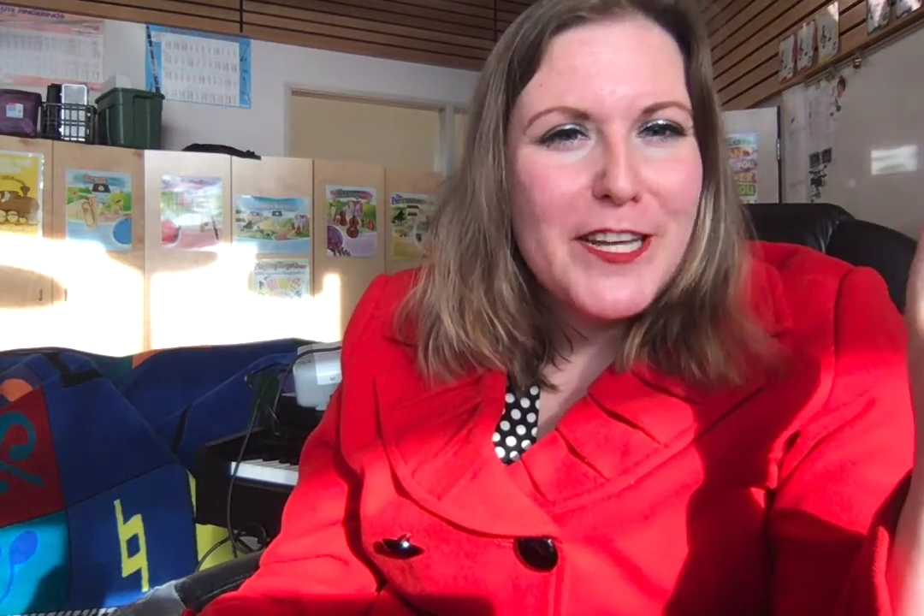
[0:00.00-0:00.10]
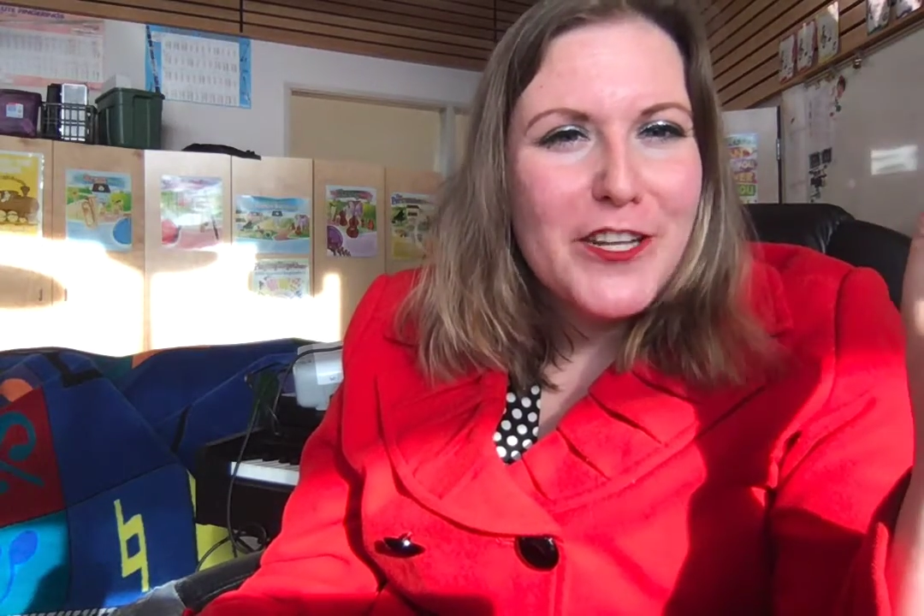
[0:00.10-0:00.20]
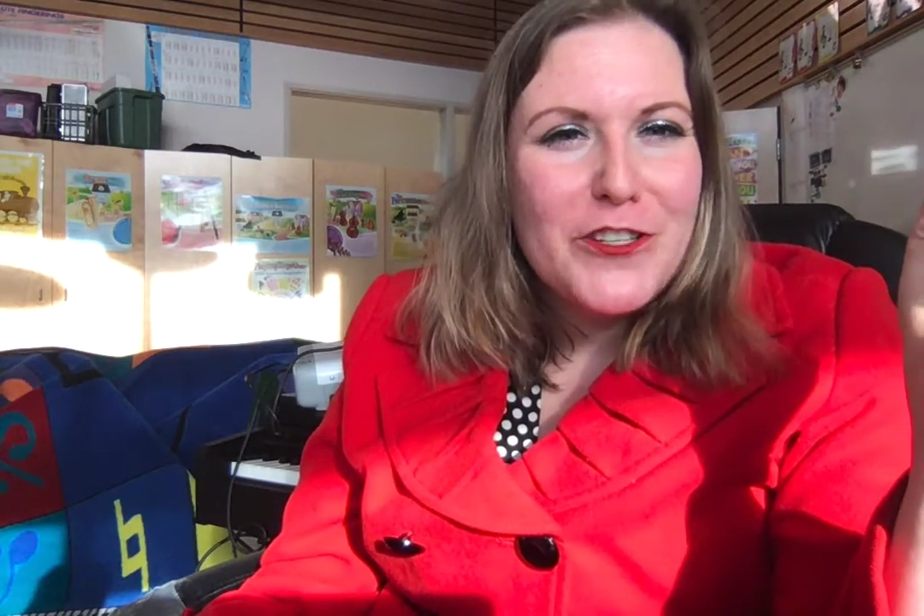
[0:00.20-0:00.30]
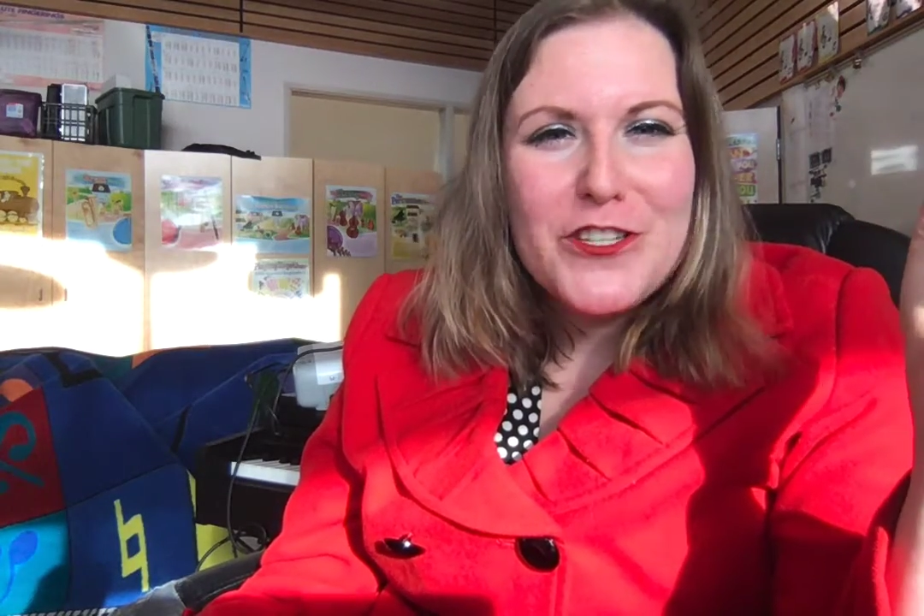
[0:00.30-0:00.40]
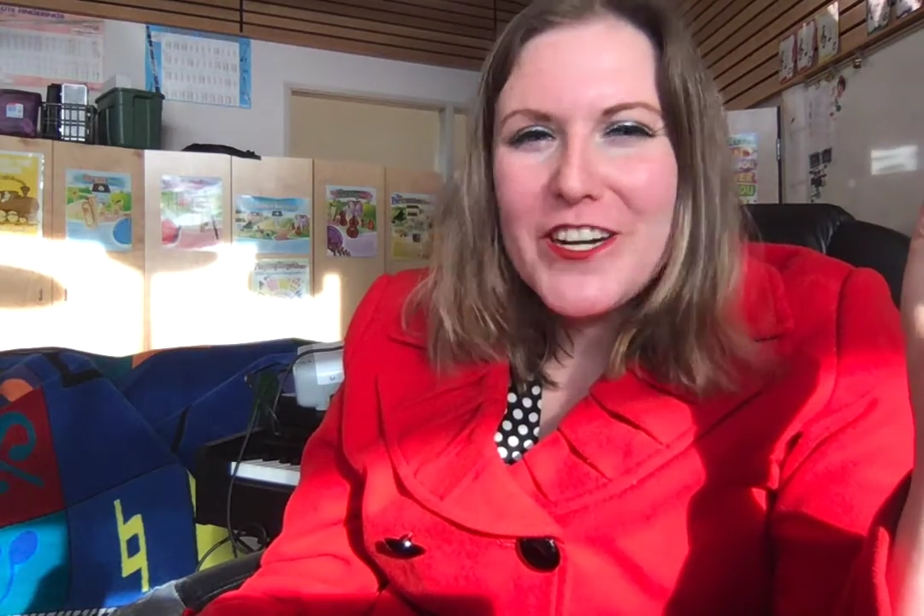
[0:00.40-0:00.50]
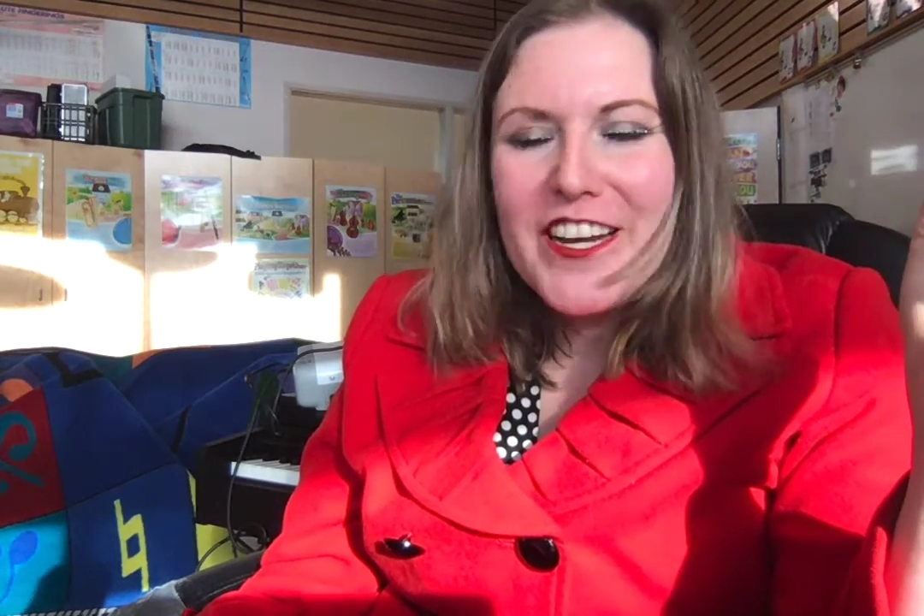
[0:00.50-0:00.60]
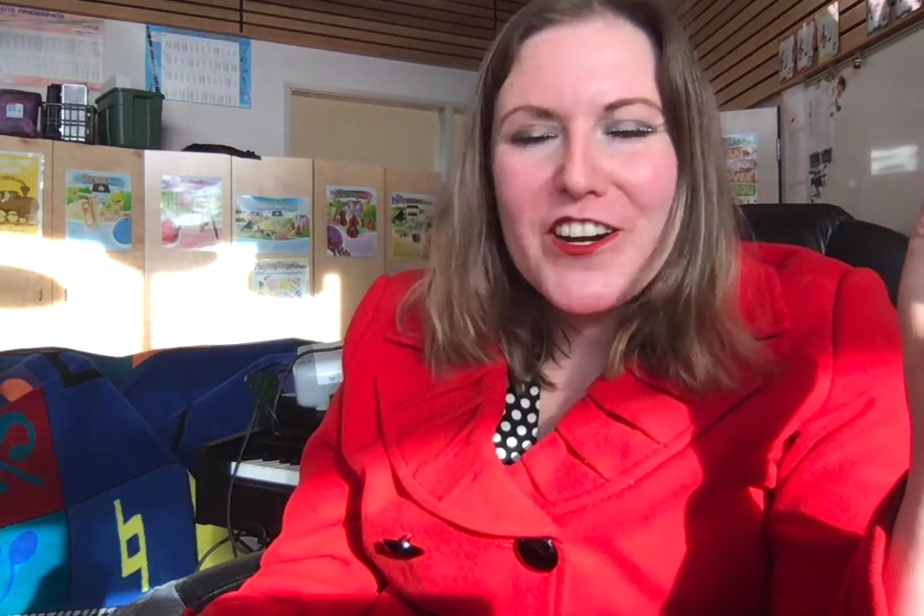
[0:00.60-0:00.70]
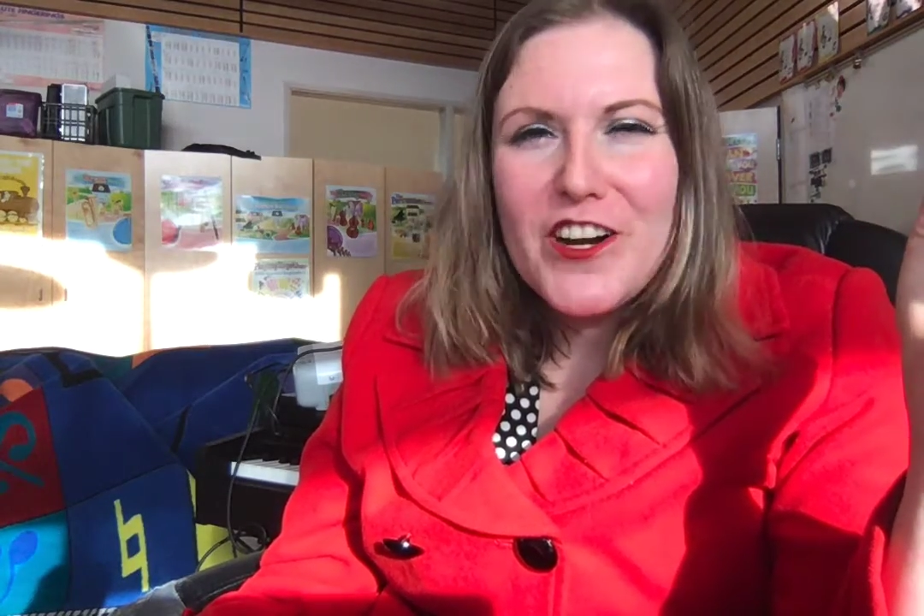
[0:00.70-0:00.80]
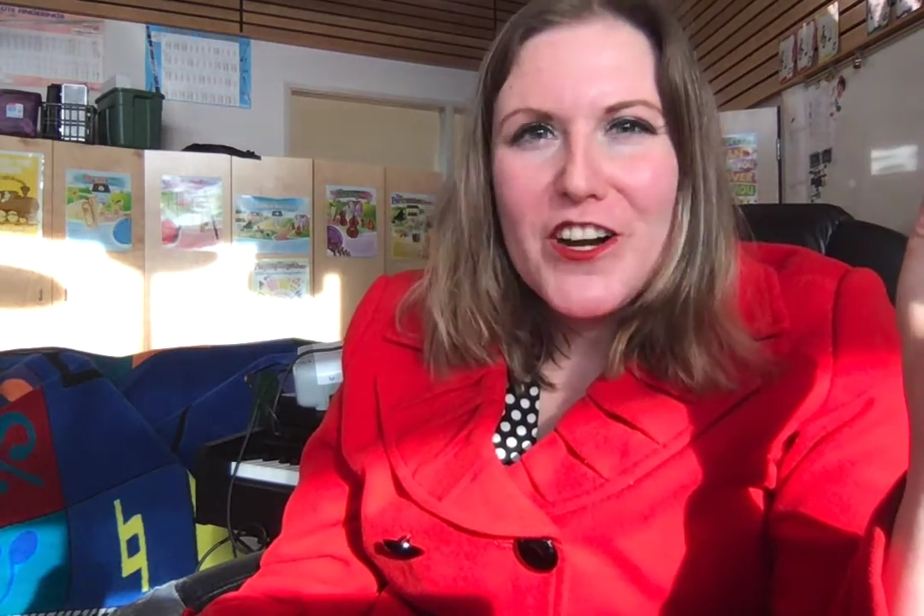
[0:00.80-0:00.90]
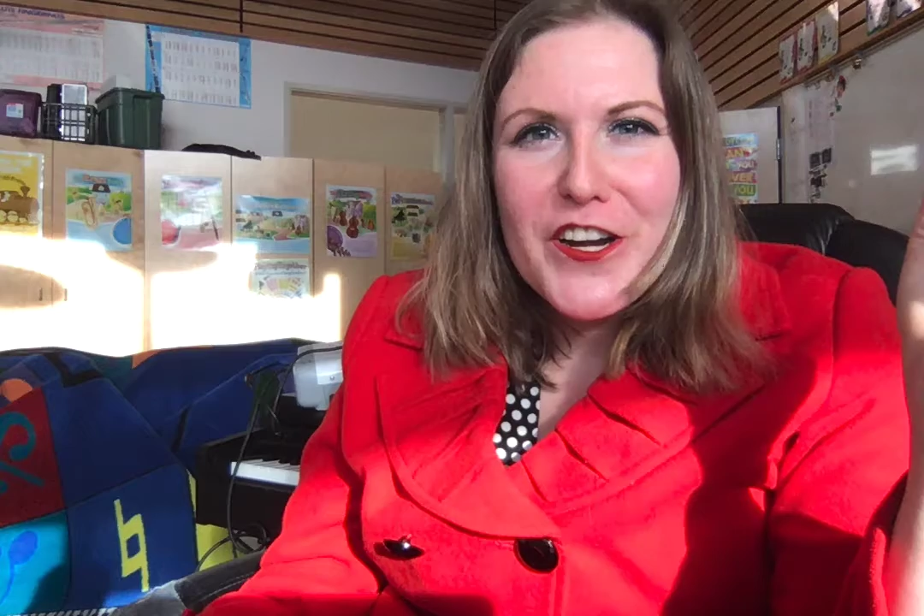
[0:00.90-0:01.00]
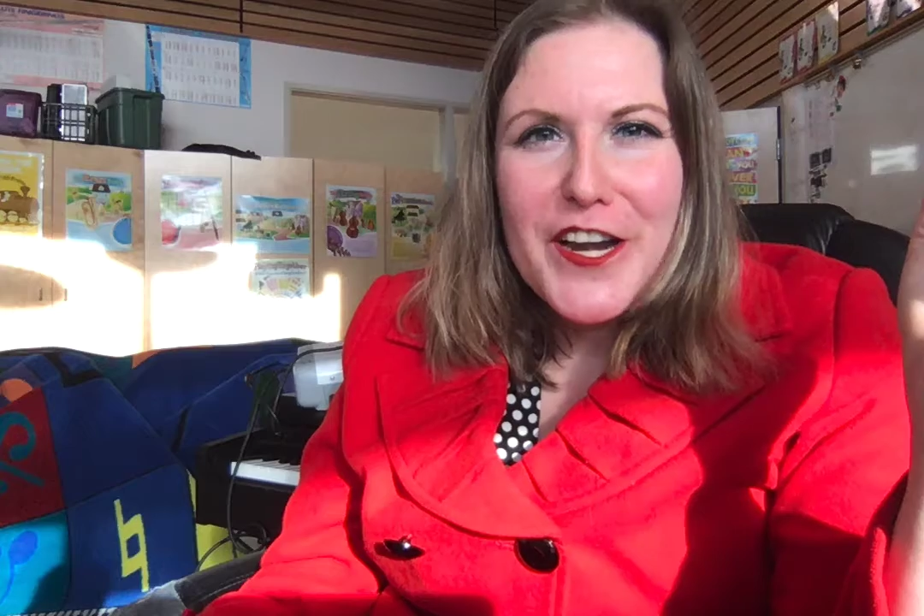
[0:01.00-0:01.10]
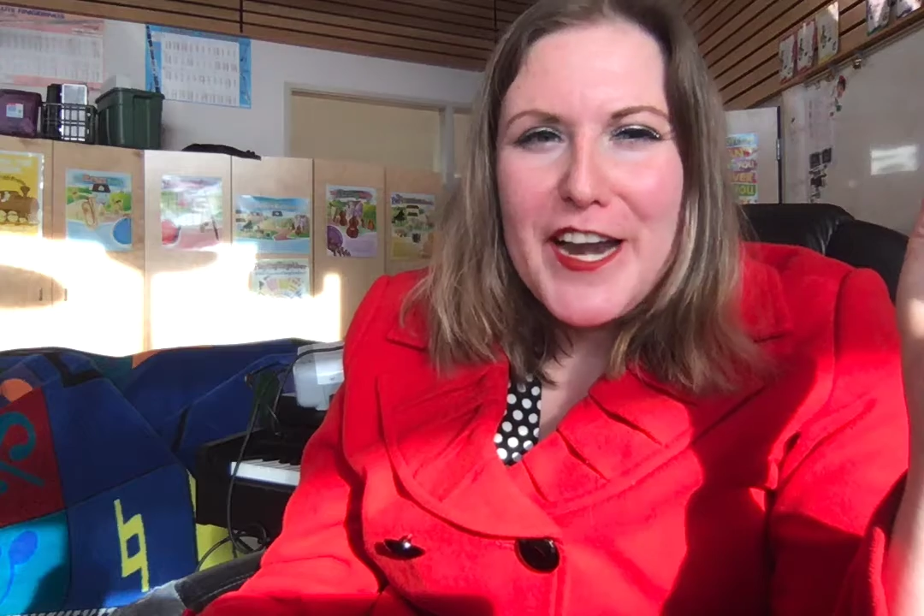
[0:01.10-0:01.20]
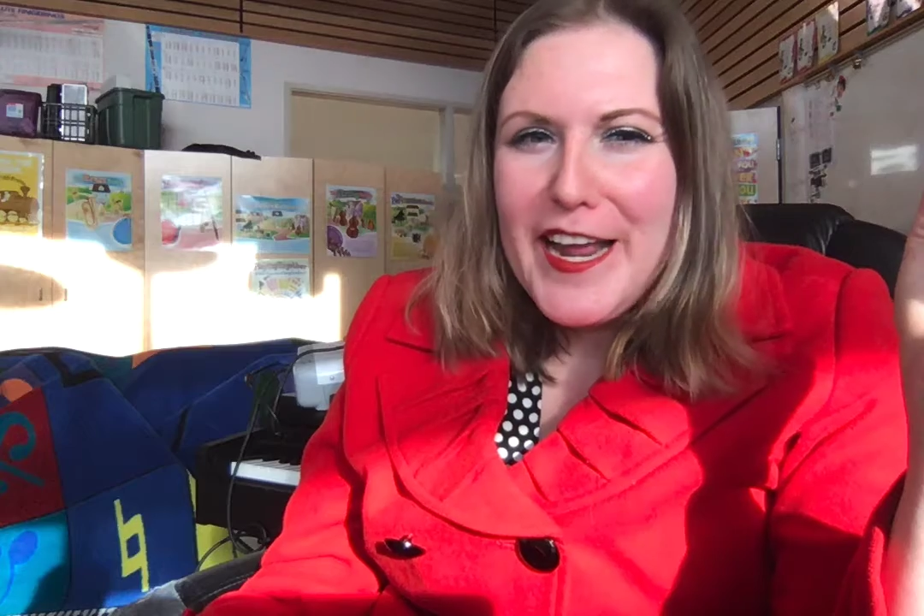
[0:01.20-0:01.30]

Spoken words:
that you start kindergarten